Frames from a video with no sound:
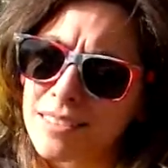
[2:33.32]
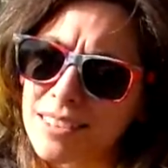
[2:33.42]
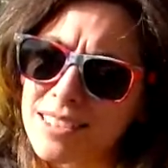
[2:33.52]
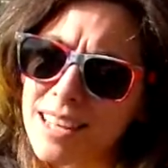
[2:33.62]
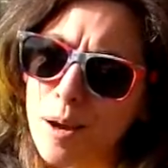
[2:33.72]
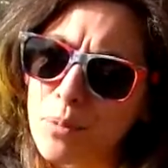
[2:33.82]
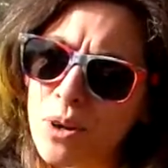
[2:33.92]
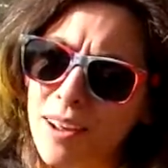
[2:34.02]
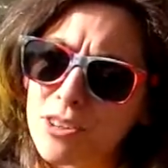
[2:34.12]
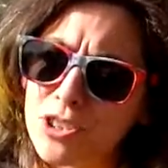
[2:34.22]
Does the apple
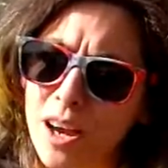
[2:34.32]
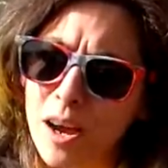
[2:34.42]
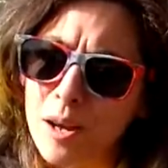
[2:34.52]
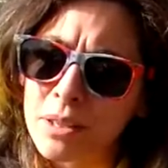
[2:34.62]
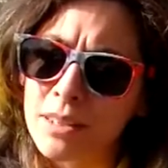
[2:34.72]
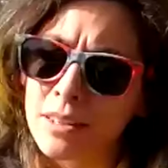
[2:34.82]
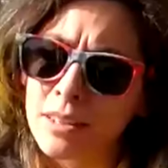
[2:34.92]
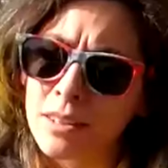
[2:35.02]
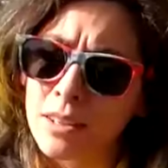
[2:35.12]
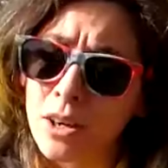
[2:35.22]
have a job?
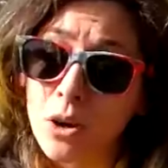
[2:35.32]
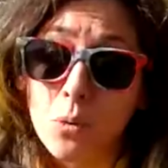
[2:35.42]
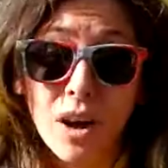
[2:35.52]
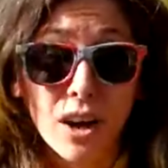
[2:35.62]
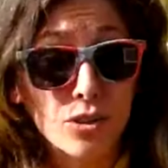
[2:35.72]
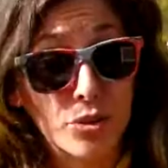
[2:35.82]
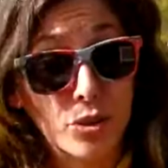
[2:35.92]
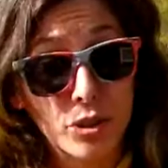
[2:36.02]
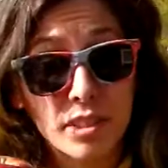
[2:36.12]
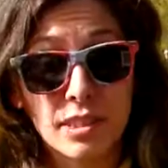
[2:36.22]
Well, you
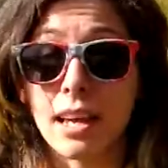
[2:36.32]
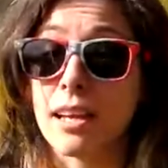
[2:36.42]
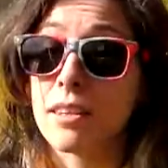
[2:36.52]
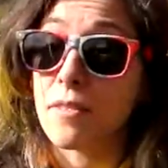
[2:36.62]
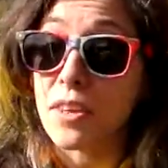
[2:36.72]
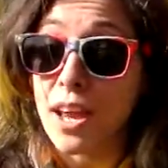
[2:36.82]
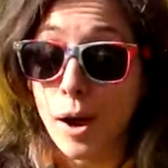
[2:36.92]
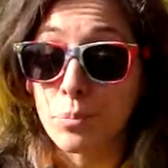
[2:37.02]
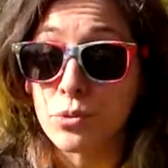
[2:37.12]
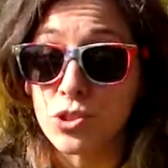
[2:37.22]
could say that the
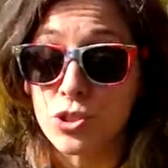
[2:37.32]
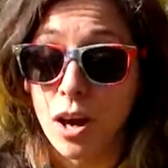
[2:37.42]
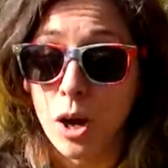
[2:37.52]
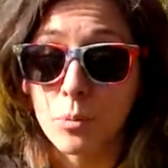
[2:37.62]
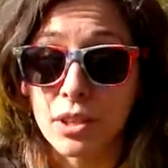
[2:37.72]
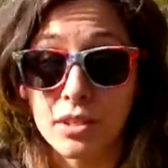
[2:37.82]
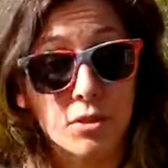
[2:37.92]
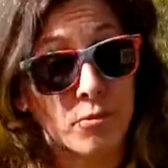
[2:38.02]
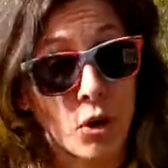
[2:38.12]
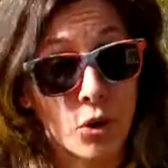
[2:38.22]
apple's job is
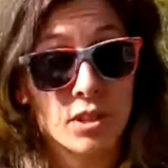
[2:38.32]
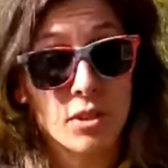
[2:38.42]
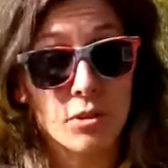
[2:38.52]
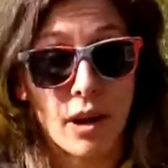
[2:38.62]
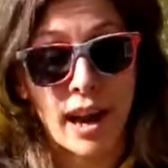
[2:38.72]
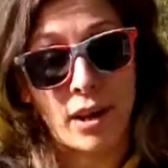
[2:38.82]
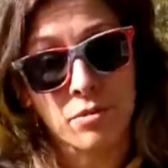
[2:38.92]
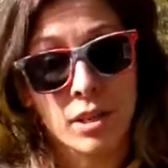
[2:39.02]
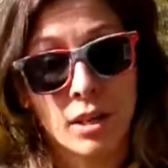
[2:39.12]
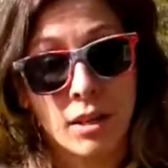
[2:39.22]
to fall to the
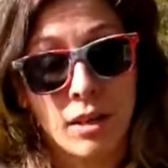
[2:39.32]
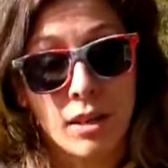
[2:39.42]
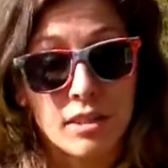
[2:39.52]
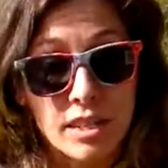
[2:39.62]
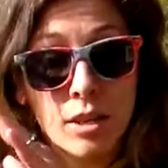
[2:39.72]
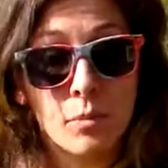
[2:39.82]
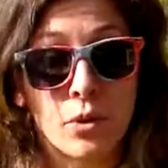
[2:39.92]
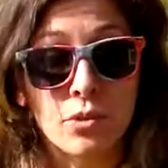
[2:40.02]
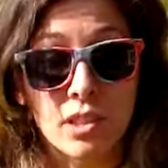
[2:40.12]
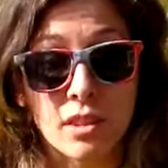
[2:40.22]
ground,
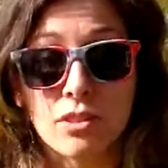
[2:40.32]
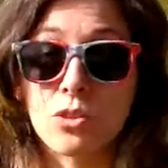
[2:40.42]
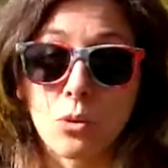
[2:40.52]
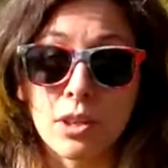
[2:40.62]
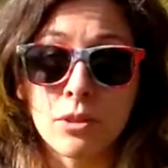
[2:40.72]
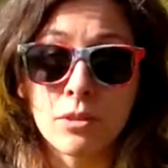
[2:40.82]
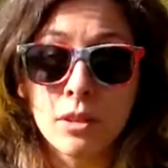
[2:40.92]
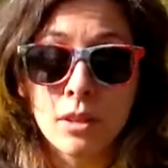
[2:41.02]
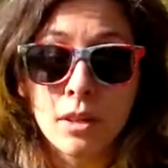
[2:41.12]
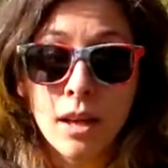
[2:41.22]
decompose in the soil,
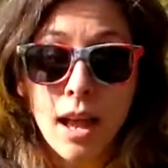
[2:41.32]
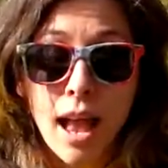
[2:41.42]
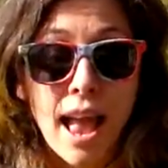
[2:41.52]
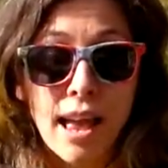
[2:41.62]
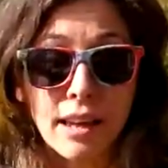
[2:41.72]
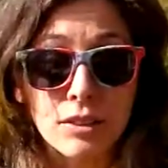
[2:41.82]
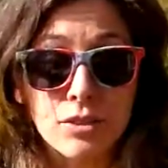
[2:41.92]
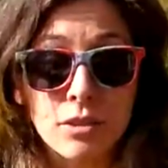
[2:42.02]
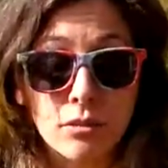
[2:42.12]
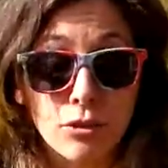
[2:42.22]
and
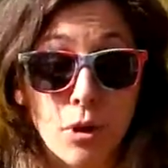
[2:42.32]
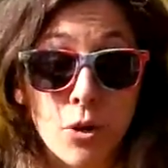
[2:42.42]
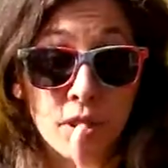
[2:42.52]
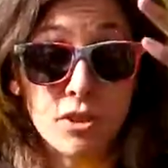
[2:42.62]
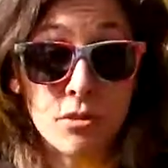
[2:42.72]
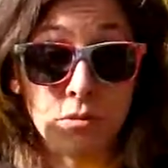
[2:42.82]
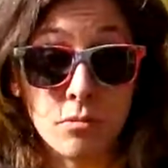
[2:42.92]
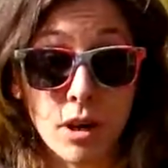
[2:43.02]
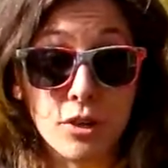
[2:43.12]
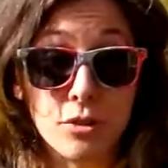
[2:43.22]
grow
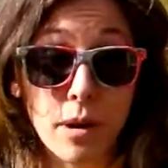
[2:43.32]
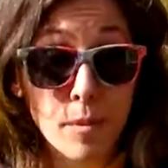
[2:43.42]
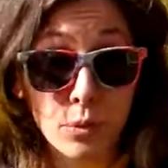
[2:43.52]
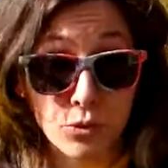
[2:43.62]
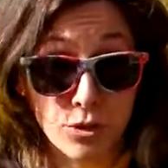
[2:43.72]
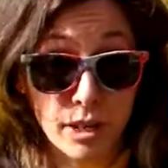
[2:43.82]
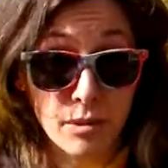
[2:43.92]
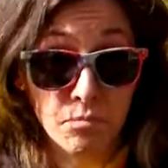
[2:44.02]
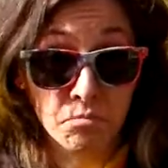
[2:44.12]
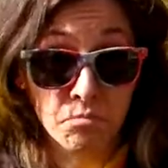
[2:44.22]
into a new apple
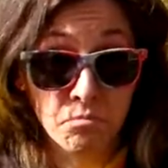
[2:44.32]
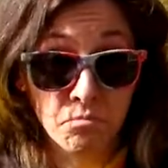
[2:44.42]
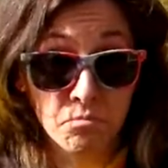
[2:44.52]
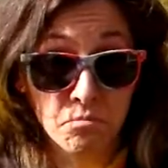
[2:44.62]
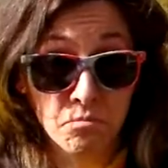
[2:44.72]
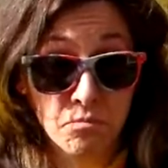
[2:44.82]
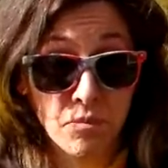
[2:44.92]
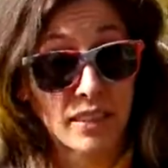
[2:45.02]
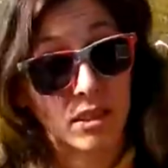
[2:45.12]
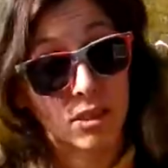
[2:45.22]
tree.
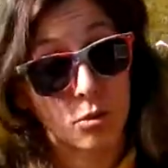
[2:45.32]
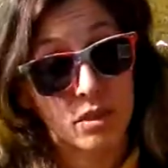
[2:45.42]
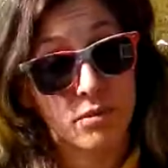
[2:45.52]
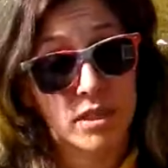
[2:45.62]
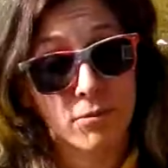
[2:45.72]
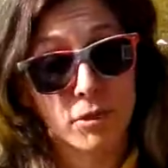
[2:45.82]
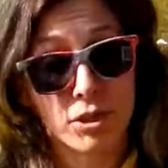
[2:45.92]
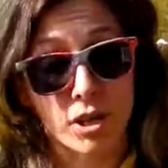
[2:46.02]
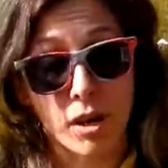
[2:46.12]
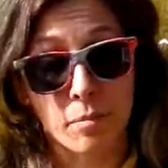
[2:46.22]
That's a little bit of a different
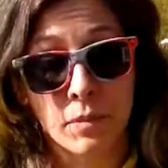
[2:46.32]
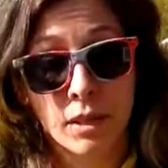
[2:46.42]
job.